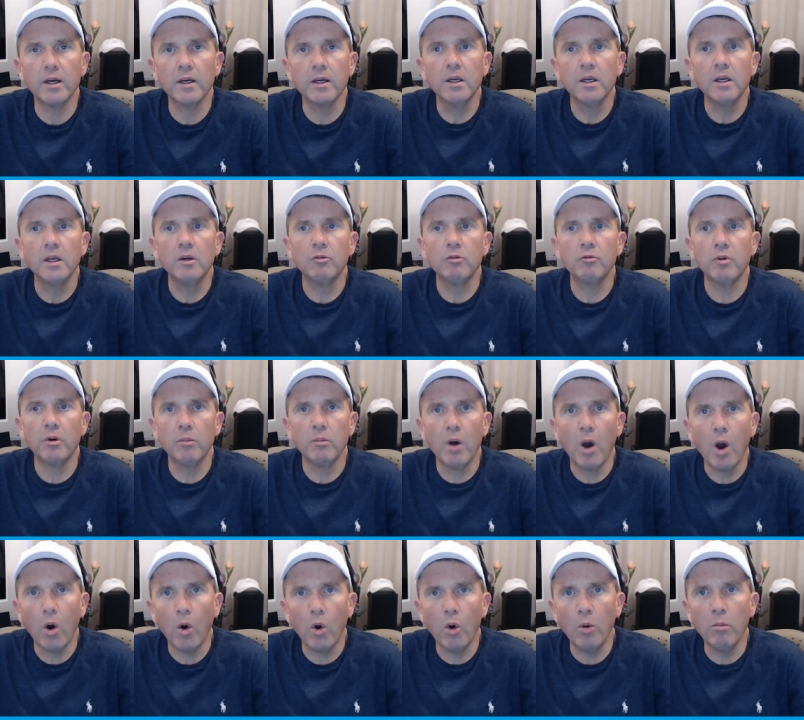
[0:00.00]

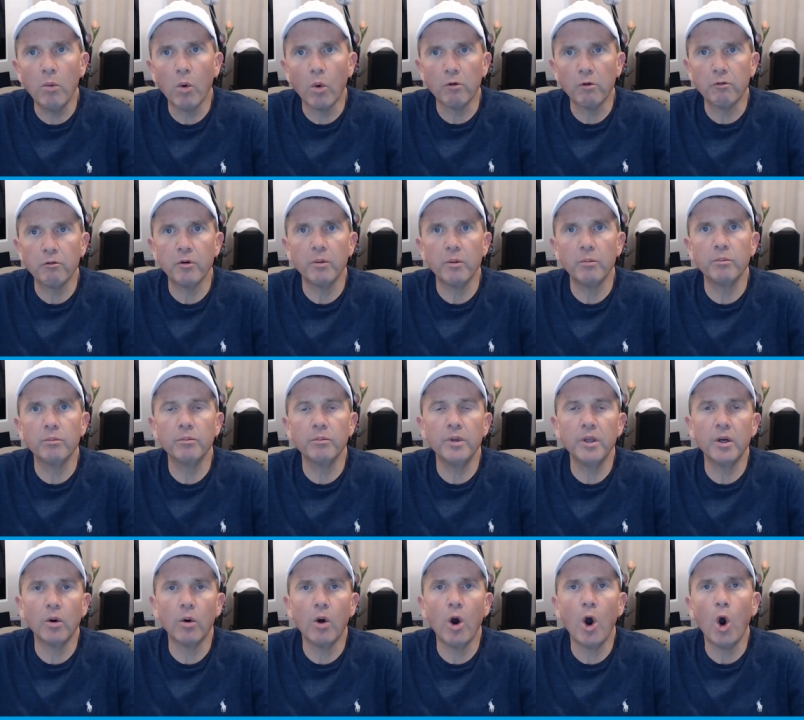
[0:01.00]
home or from,
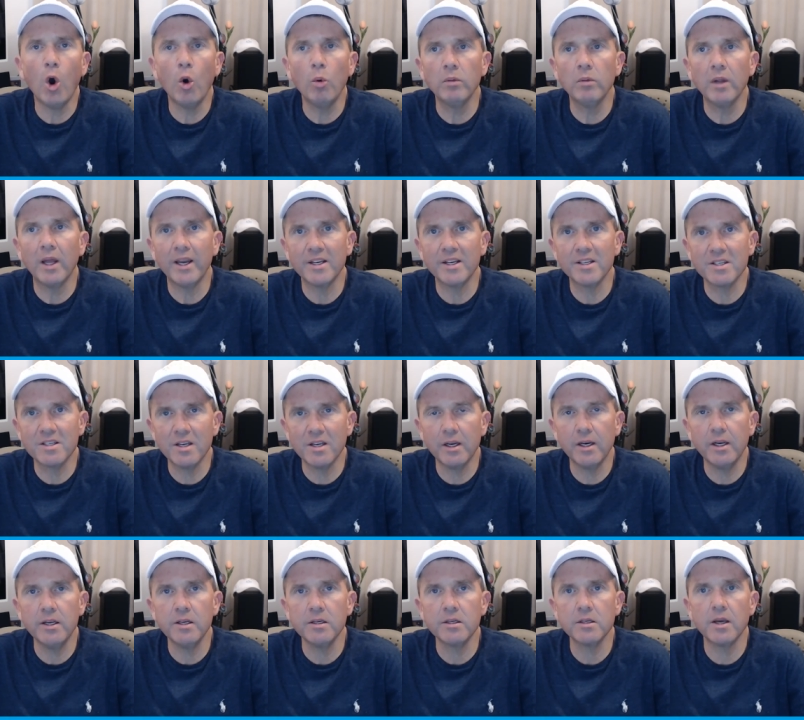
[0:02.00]
home-like
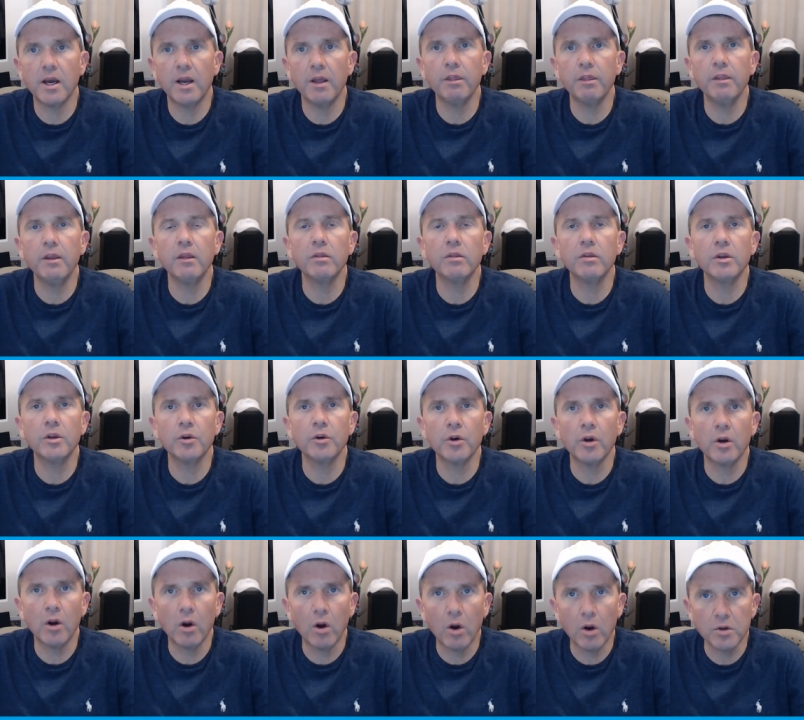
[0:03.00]
settings. I think that you're going to
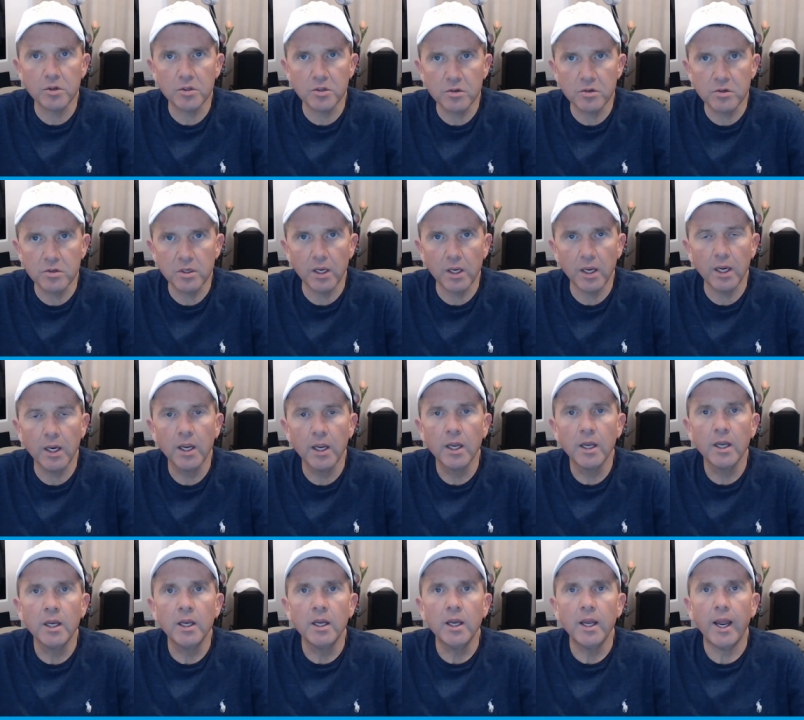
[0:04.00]
also see
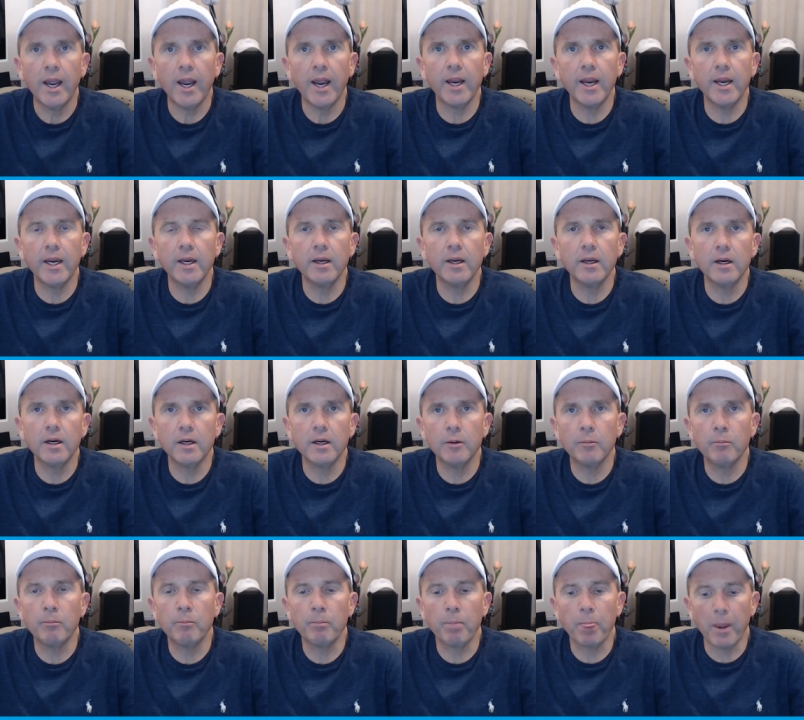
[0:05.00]
a
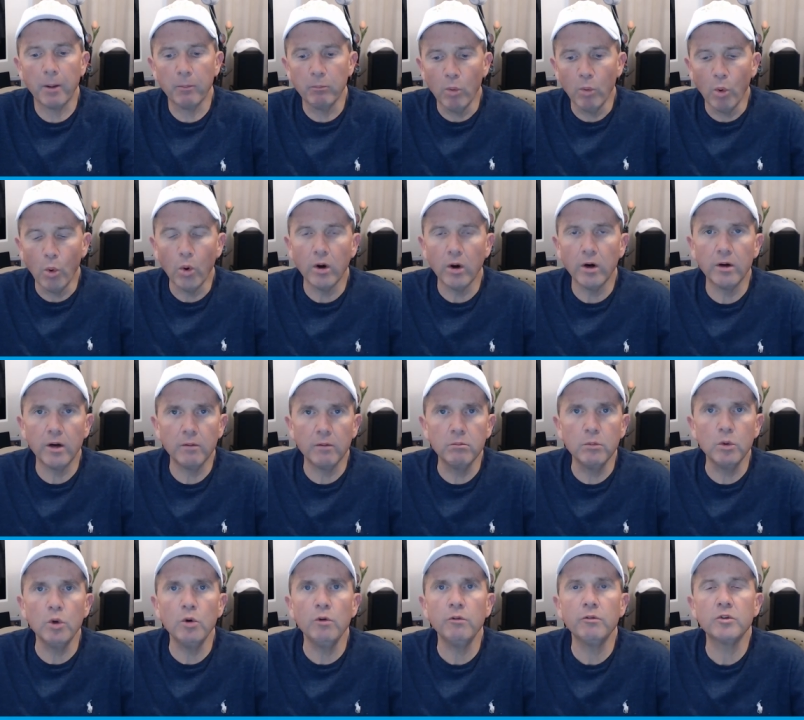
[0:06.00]

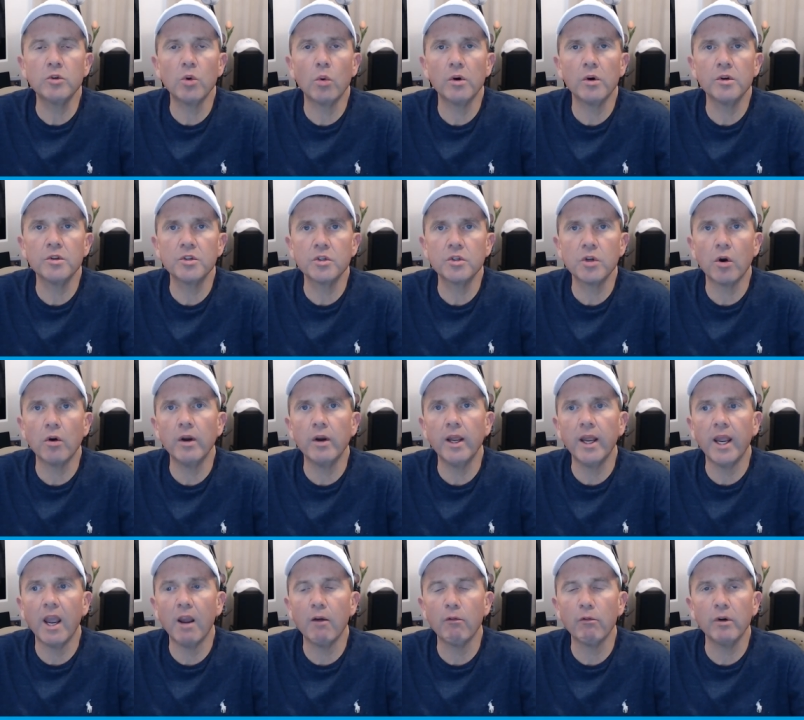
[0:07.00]
move towards turning
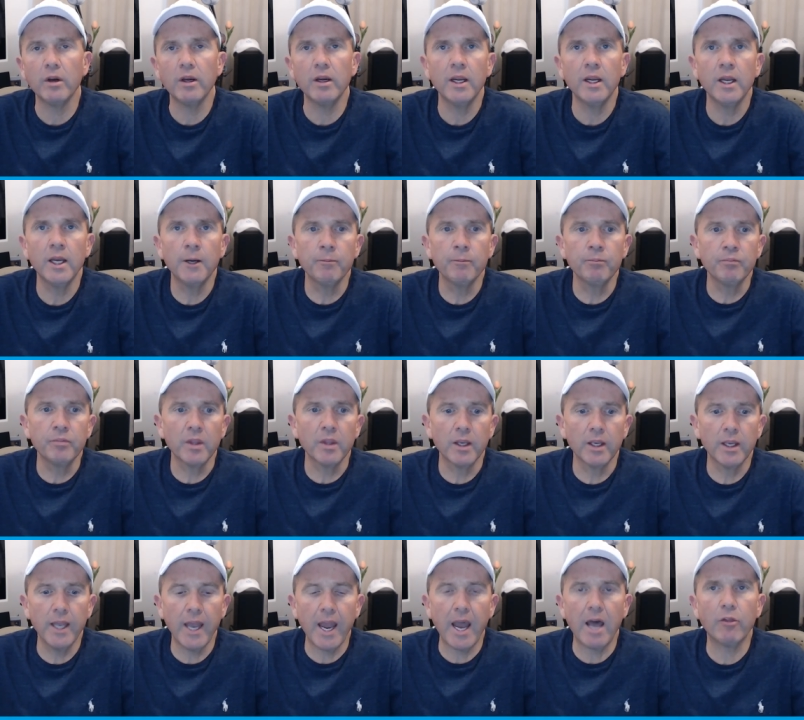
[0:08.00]
every
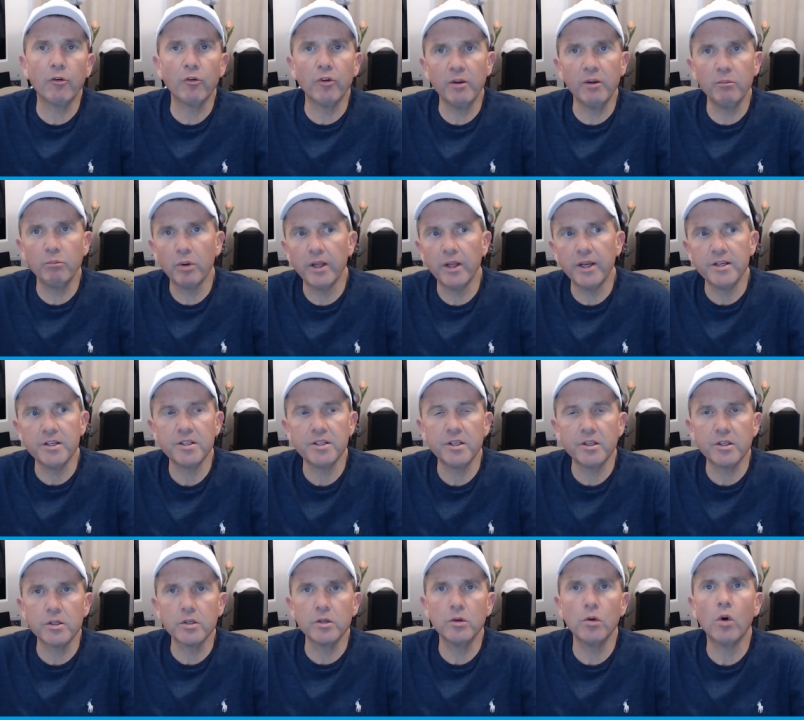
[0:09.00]
gathering place that's
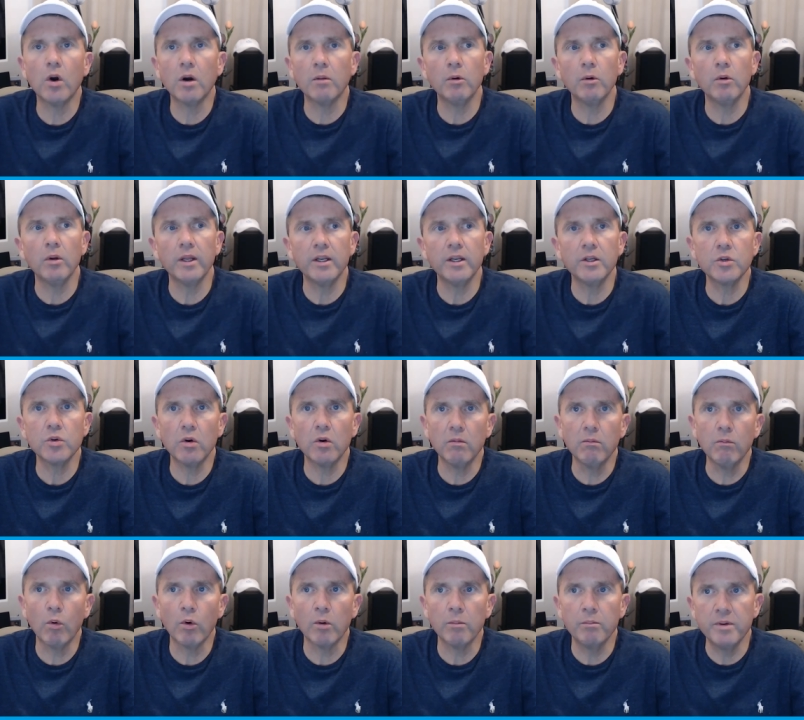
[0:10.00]
normal into a
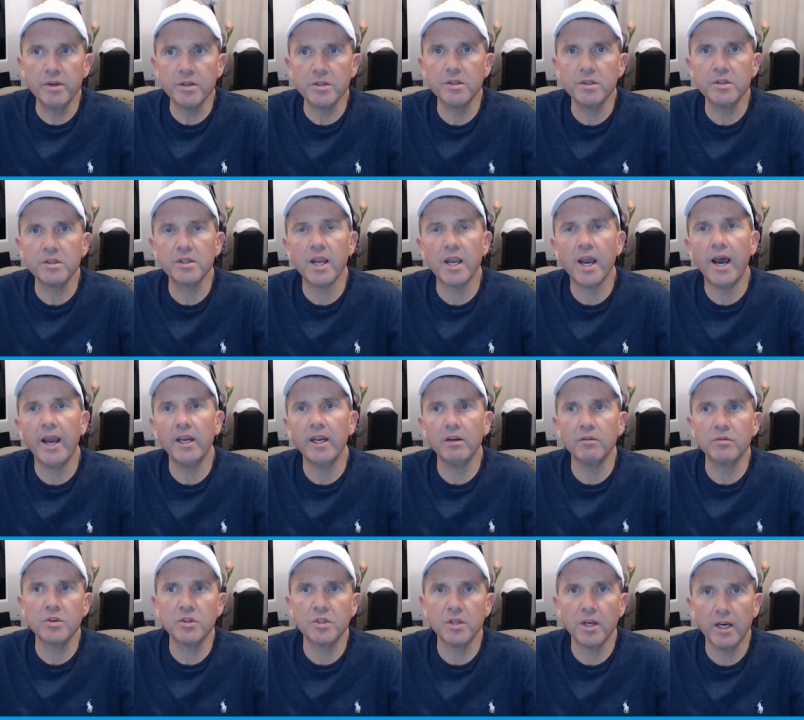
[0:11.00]
more business kind of
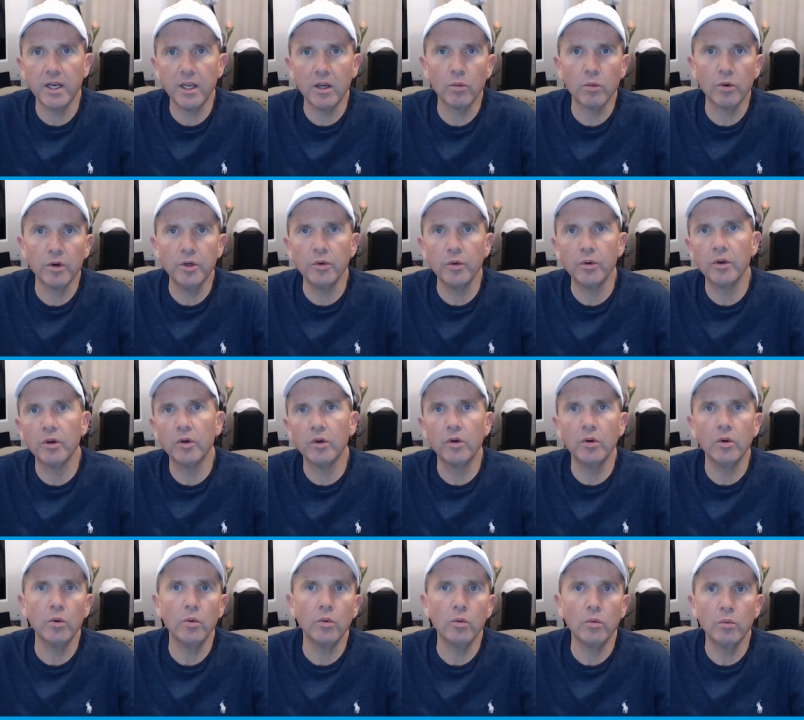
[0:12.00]
setting where you can
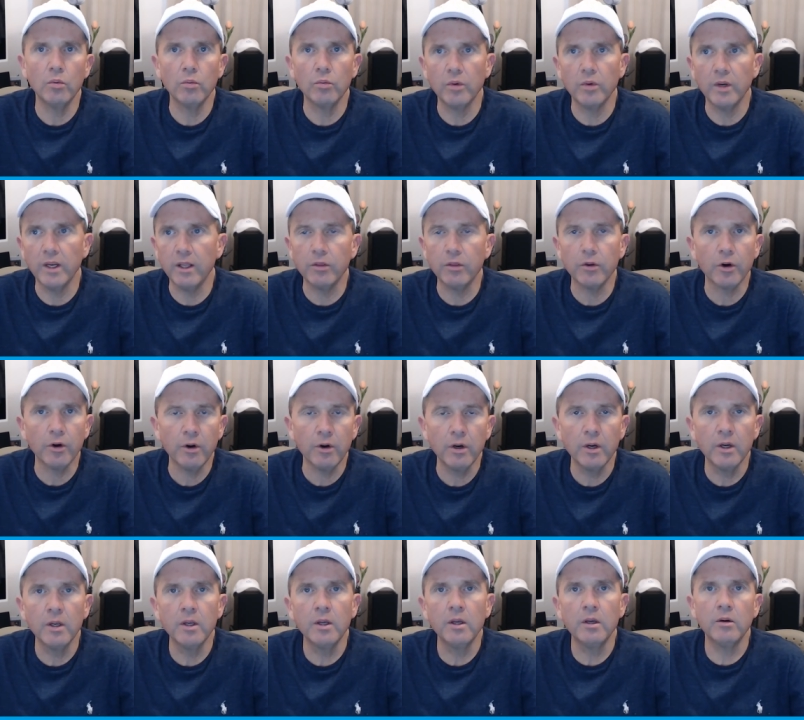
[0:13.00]
do either.
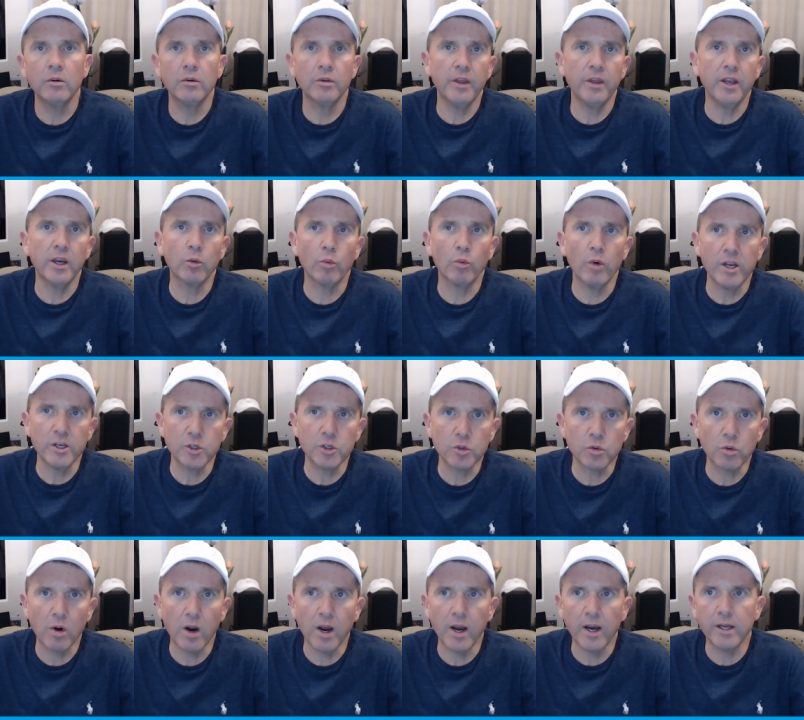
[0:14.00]
Think
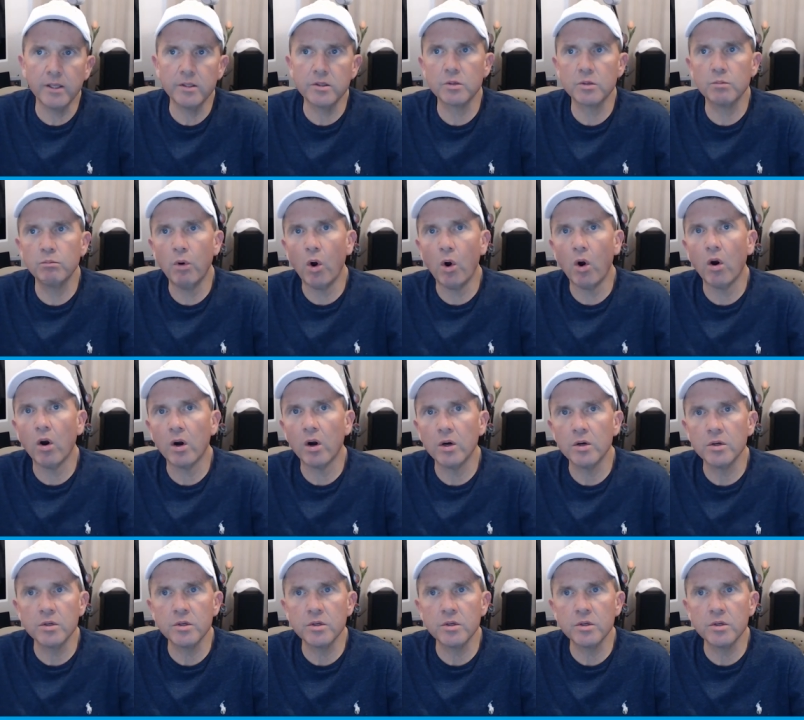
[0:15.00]
restaurants, bars,